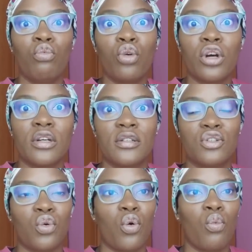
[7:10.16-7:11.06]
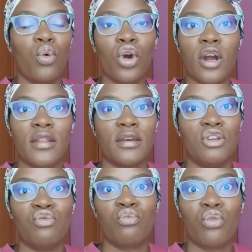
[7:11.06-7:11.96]
words or work that
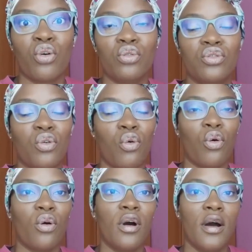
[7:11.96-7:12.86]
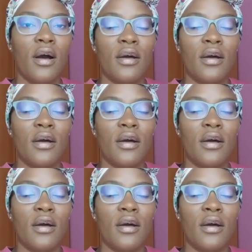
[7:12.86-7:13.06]
you wrote, or